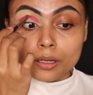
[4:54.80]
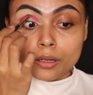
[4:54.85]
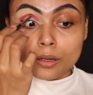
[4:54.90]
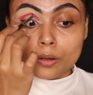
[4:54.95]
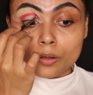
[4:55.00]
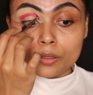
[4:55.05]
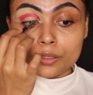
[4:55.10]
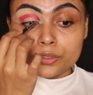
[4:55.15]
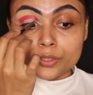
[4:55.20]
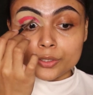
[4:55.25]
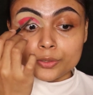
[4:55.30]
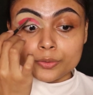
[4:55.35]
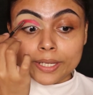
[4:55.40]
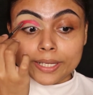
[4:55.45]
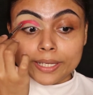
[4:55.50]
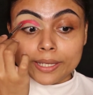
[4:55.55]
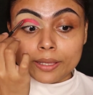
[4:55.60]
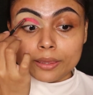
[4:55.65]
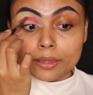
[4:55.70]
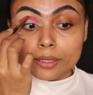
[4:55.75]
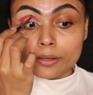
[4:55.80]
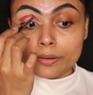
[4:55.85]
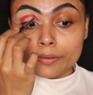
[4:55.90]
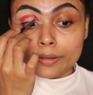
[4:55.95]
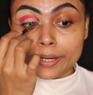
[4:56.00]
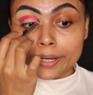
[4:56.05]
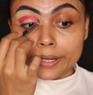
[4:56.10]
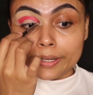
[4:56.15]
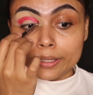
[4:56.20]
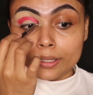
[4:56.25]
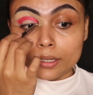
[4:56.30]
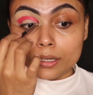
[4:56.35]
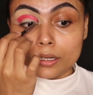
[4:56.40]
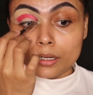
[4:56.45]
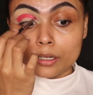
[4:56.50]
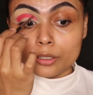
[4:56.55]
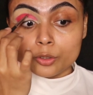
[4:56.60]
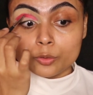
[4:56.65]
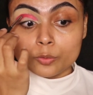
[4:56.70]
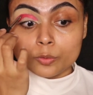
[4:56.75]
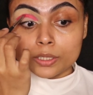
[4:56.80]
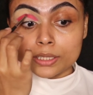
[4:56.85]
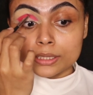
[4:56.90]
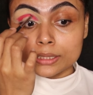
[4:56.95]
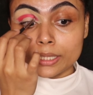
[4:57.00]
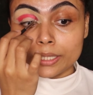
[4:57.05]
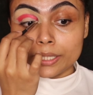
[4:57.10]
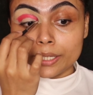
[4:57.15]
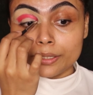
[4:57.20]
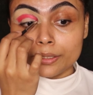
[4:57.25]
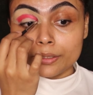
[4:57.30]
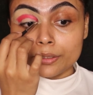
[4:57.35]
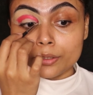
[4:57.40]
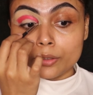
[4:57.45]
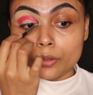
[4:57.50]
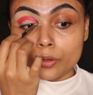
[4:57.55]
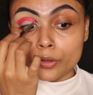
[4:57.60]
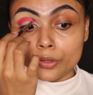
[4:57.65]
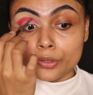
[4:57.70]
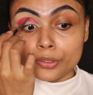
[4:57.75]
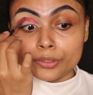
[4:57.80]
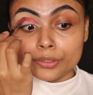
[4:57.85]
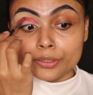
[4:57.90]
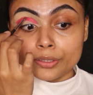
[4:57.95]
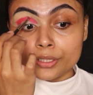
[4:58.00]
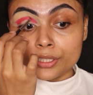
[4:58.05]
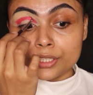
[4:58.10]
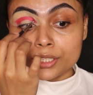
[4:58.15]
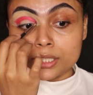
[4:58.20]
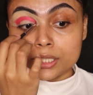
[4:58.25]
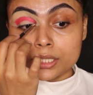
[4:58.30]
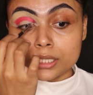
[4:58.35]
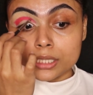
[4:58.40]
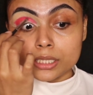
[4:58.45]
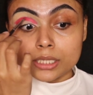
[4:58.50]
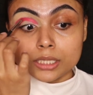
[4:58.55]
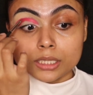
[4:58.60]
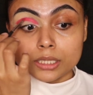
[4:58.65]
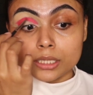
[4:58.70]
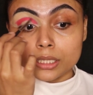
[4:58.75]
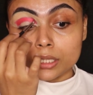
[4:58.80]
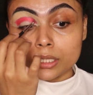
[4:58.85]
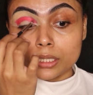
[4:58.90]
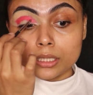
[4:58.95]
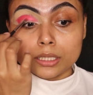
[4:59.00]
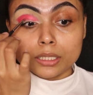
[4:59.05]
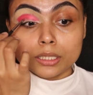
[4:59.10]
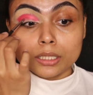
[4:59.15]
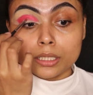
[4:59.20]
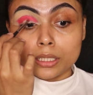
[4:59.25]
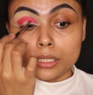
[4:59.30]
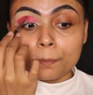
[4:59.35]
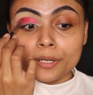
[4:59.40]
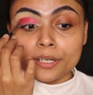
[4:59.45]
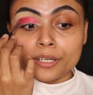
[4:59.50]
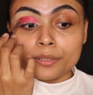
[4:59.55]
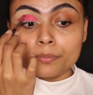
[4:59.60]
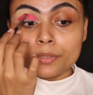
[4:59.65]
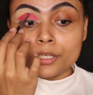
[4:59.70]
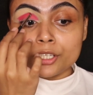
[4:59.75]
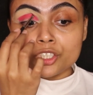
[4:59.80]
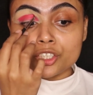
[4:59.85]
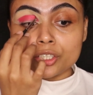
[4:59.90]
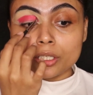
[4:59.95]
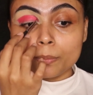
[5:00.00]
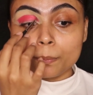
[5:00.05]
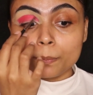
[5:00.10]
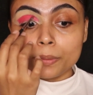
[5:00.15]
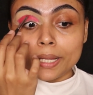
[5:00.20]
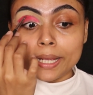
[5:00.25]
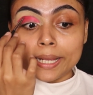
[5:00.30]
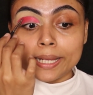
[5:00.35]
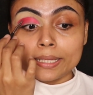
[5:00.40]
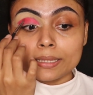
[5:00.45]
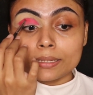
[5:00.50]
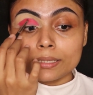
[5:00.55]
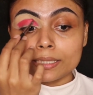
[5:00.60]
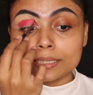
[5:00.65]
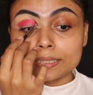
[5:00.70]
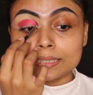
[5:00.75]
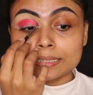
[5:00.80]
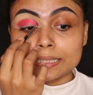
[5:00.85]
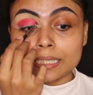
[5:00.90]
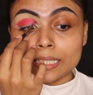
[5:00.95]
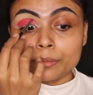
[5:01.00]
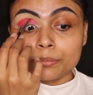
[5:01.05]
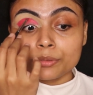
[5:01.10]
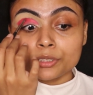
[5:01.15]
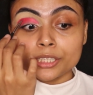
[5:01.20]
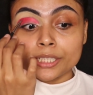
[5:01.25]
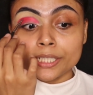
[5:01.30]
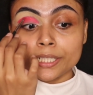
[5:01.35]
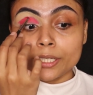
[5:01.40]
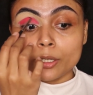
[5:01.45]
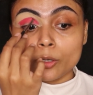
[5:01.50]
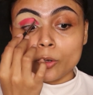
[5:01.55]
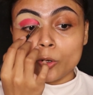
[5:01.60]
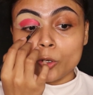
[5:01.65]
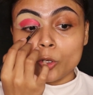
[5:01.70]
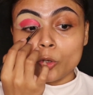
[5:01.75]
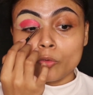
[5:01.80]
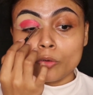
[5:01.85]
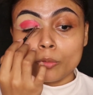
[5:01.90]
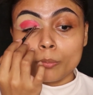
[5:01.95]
Also dragging the red towards the inner corners. pretty much applying the same shade all over